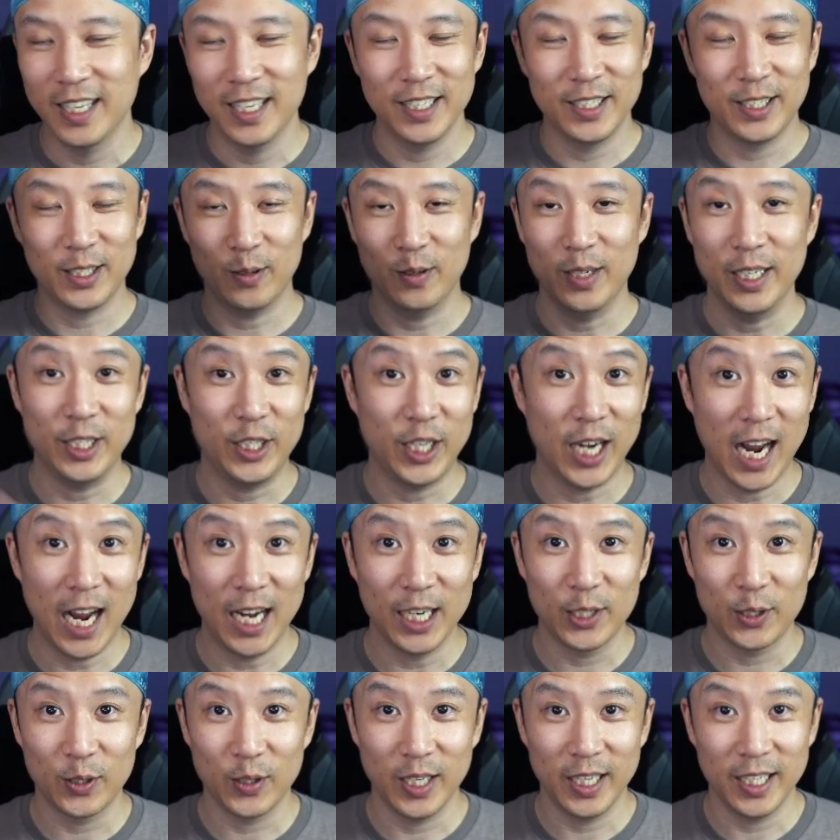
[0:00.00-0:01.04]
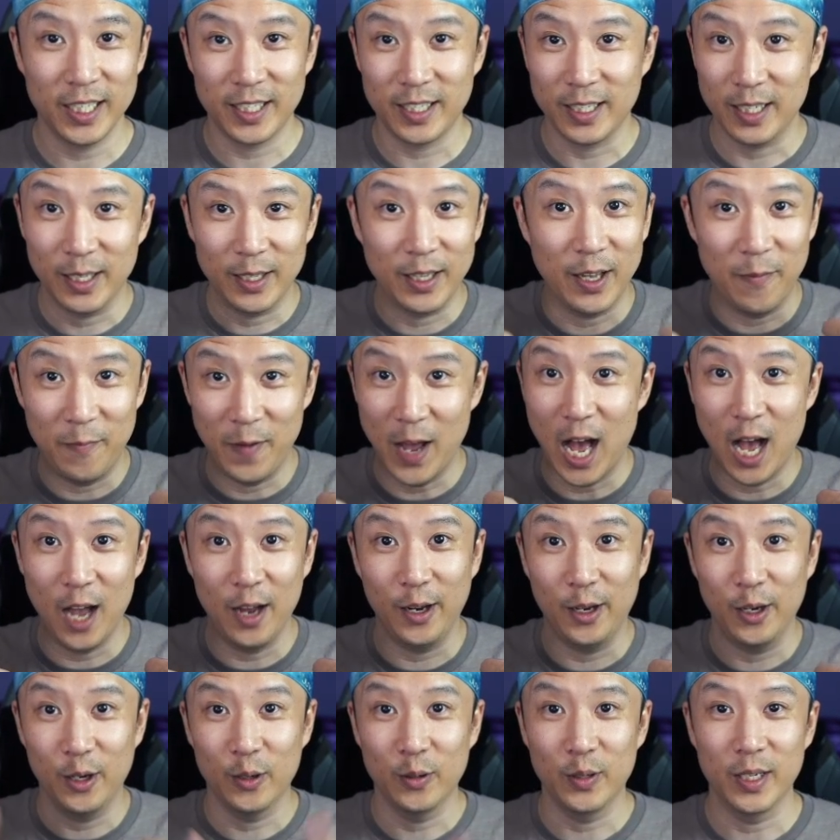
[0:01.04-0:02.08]
So Enchantress, the
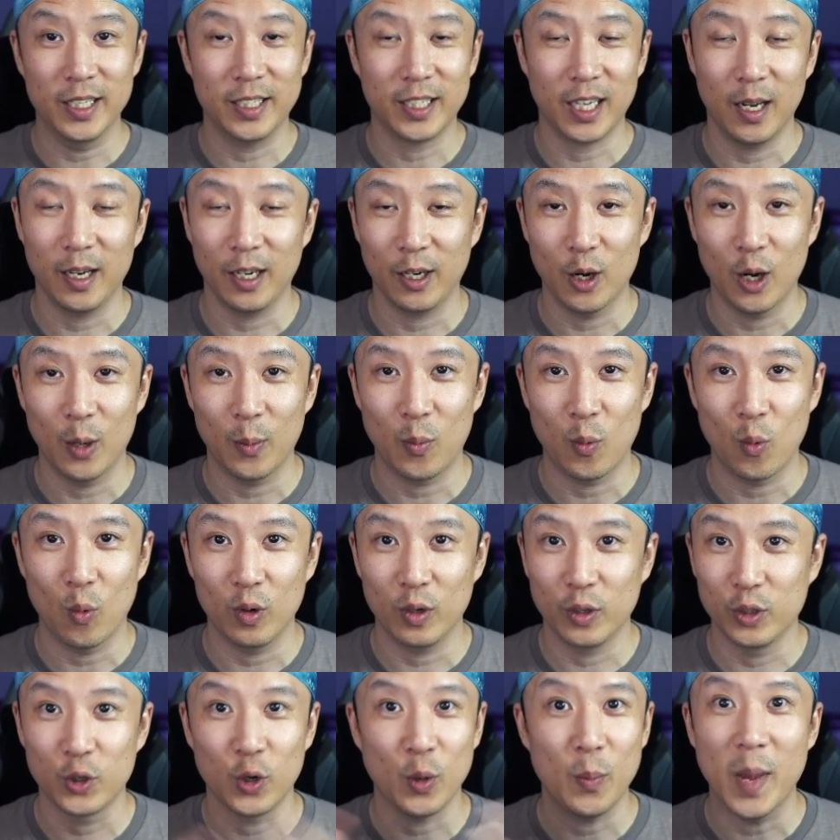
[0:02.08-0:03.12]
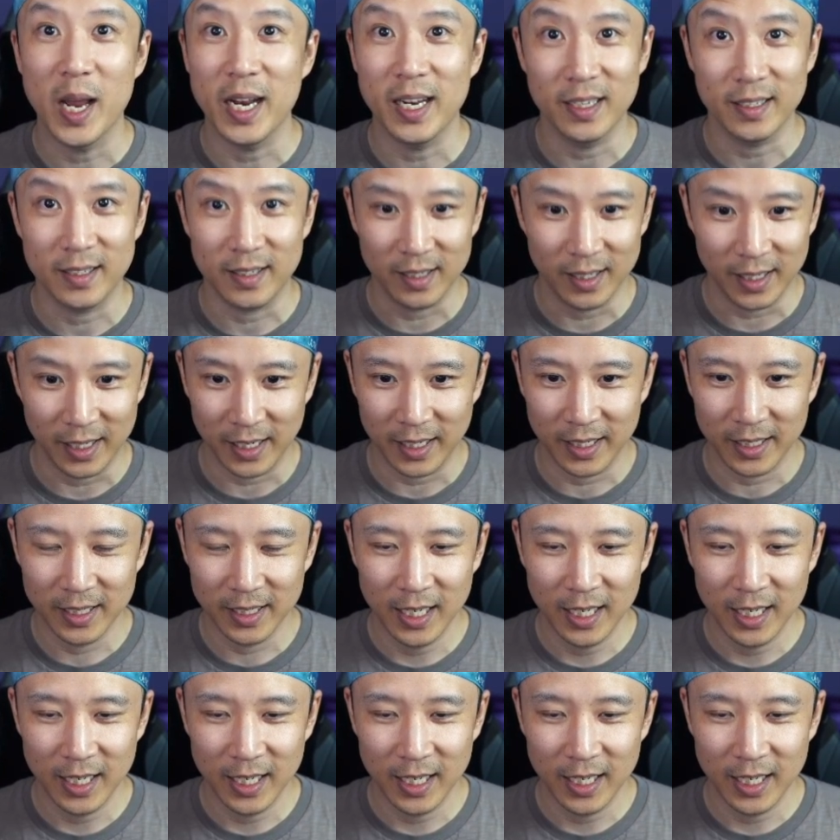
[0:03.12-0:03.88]
value is going to go up tremendously.